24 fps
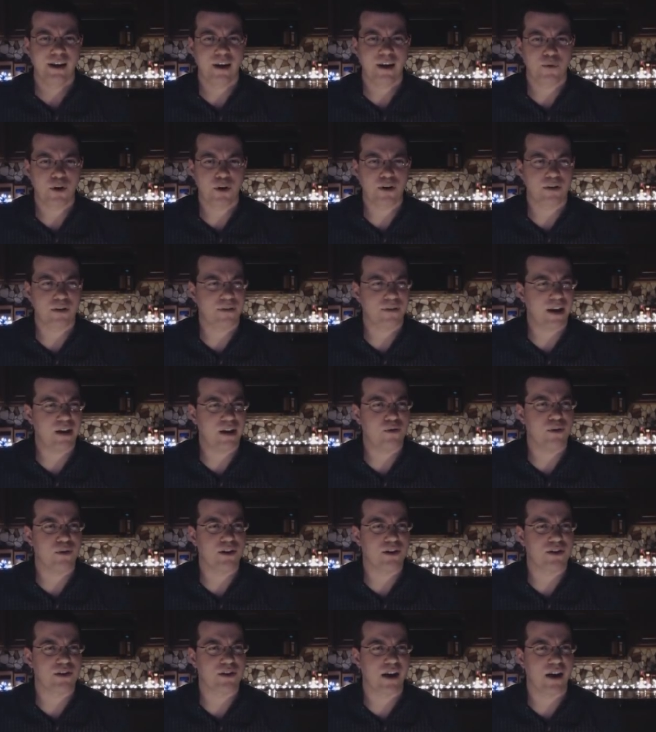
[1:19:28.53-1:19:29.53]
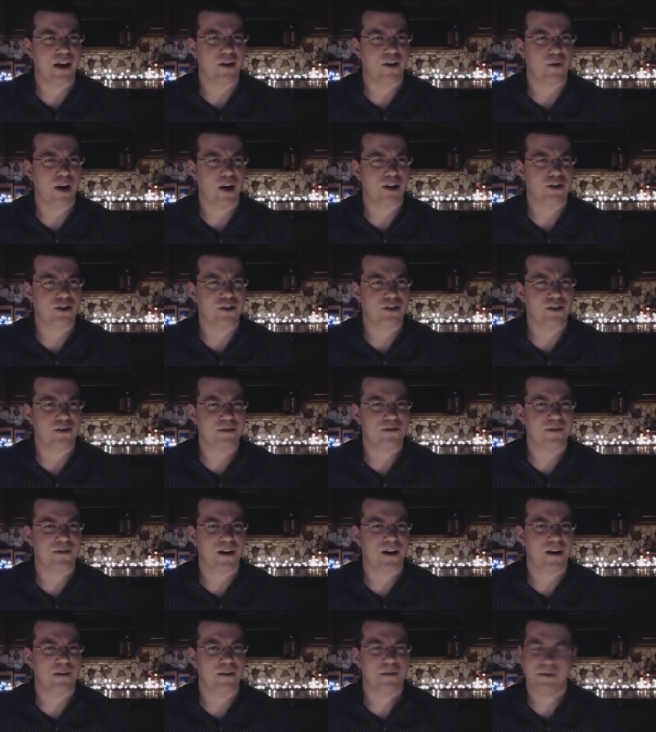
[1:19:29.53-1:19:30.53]
I'm wondering if anyone decided to watch it this
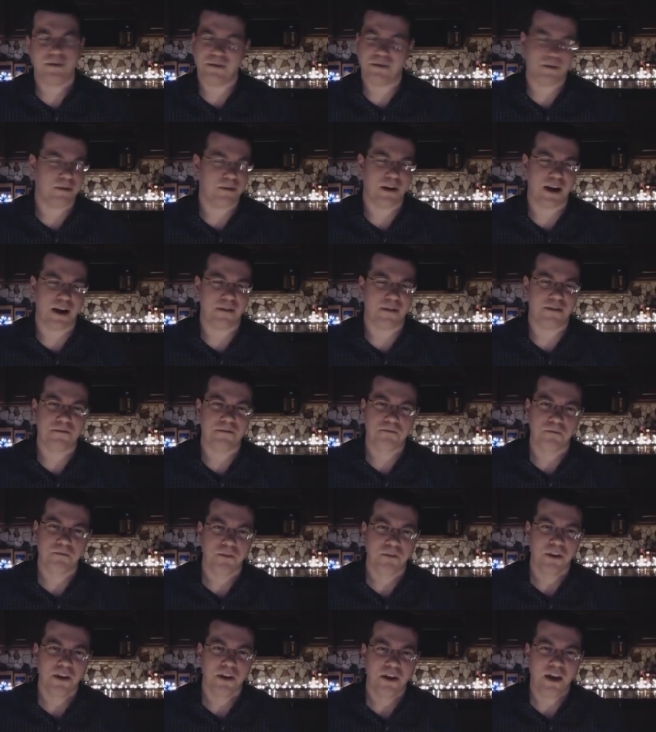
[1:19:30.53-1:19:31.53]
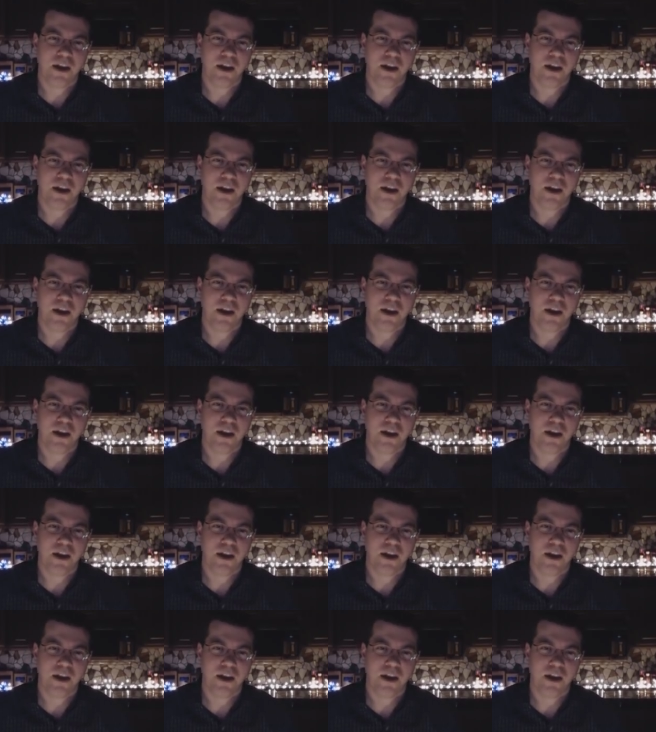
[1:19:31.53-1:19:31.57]
far, but whatever.